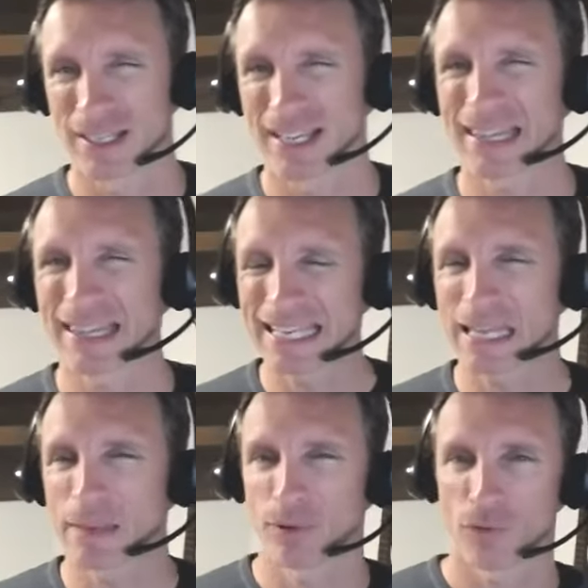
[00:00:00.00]
I think
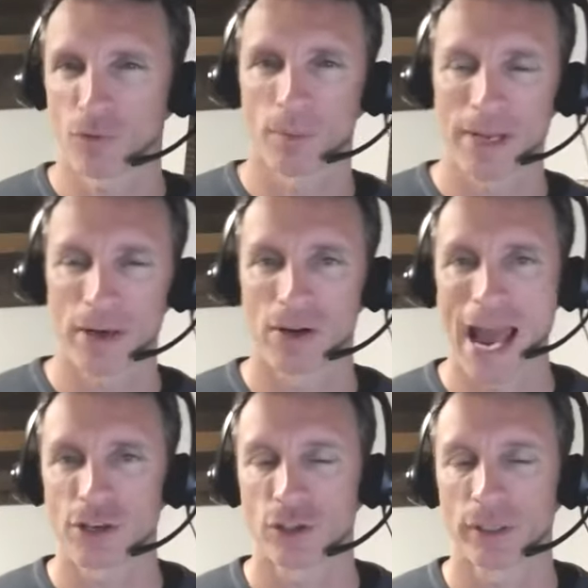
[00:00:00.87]
they performed
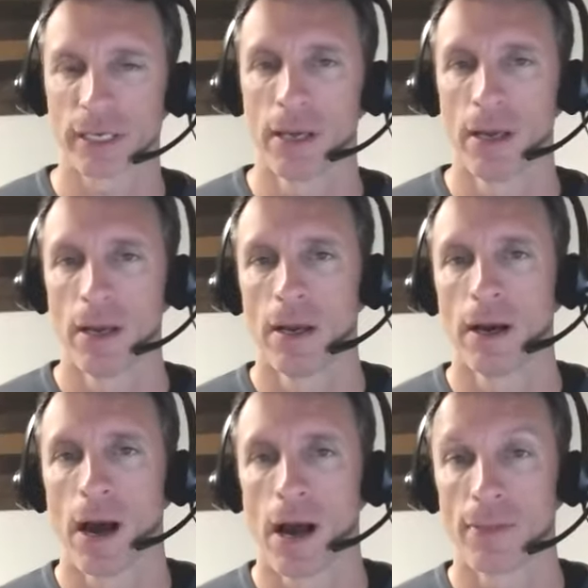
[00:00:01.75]
internationally.
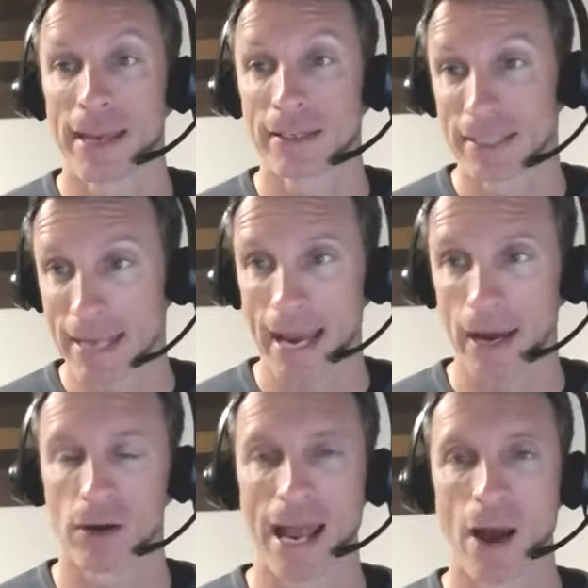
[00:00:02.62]
They today
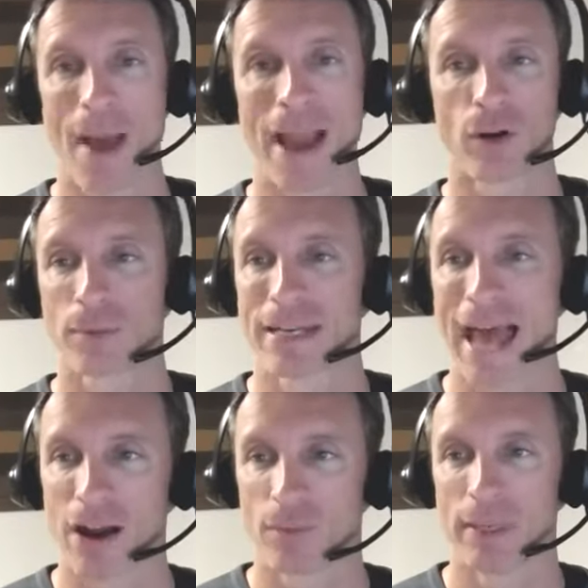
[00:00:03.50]
are now bankrupt and
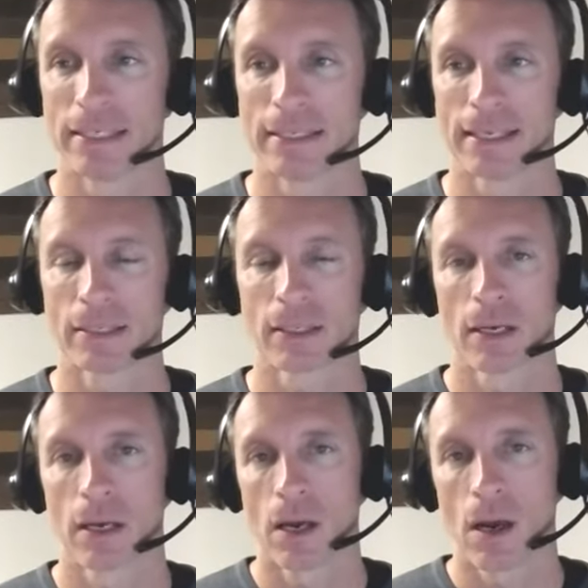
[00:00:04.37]
out of business.
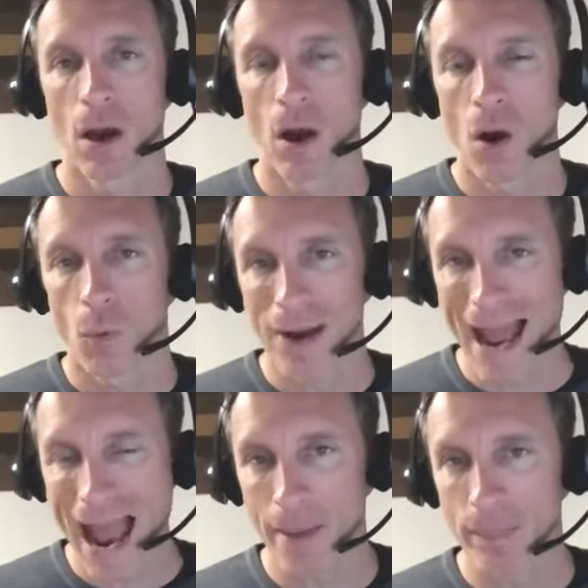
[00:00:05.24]
What
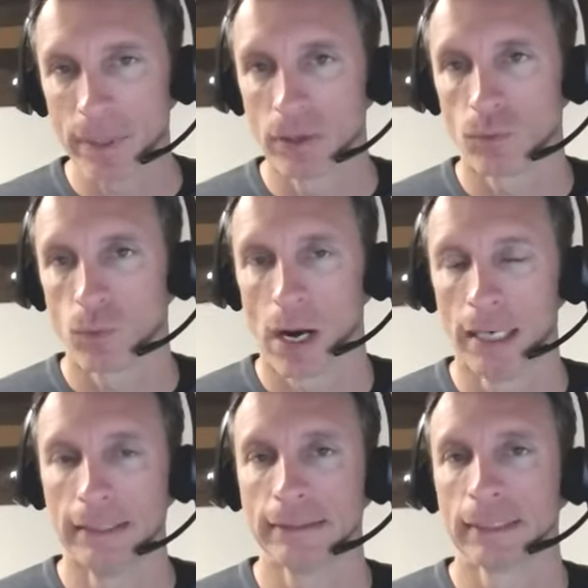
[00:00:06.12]
happened
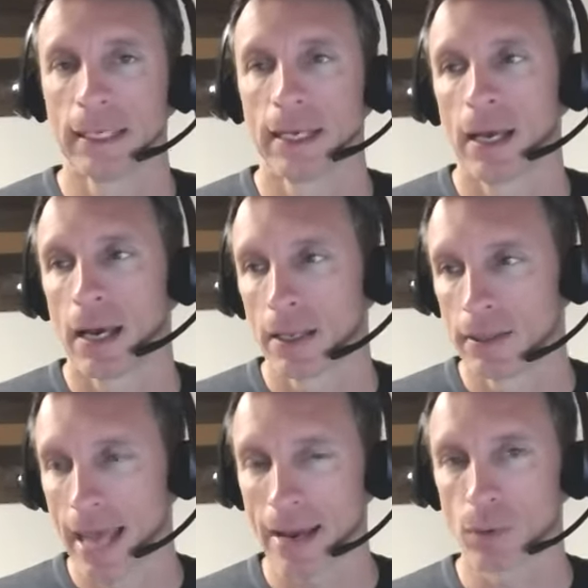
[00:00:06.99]
was
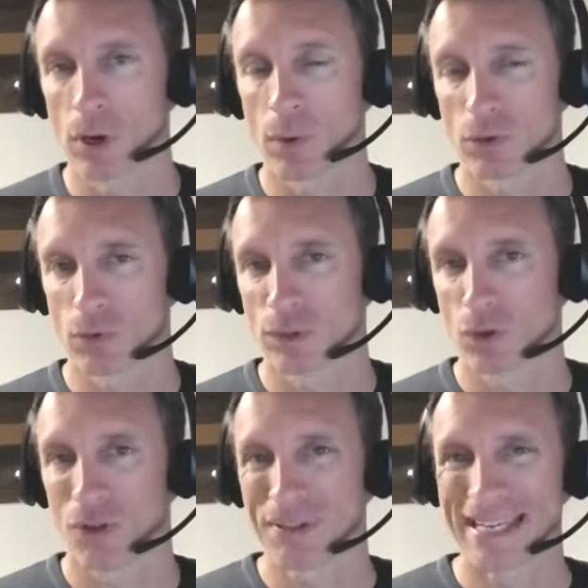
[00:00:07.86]
they were what was
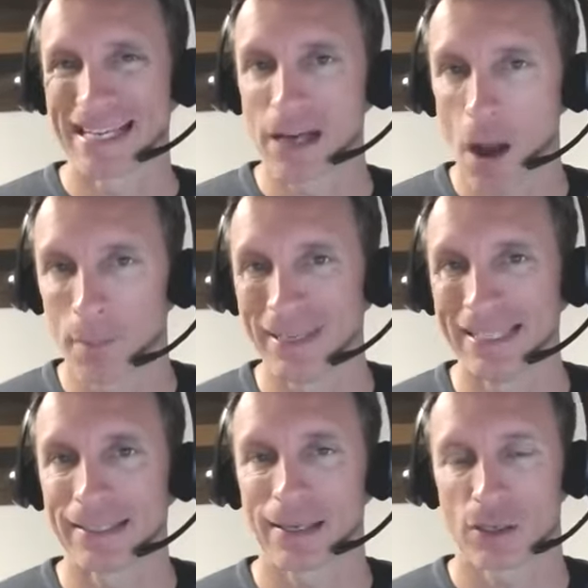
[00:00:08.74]
called the
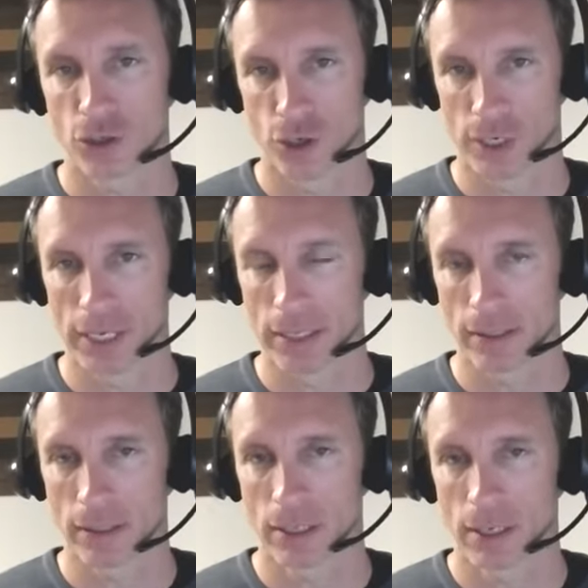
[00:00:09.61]
incumbent
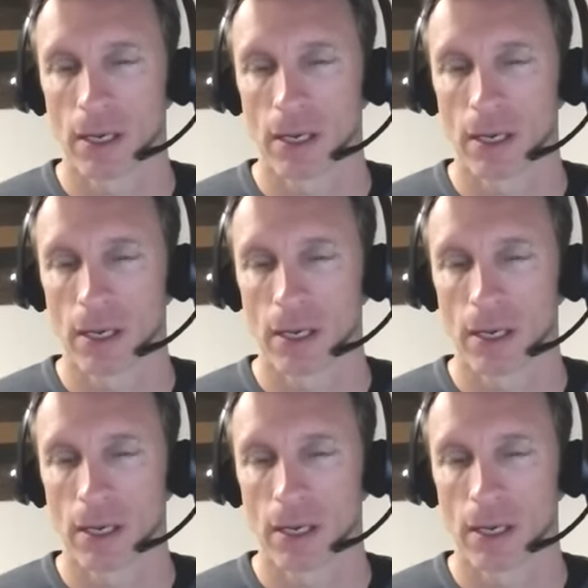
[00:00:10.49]
circus.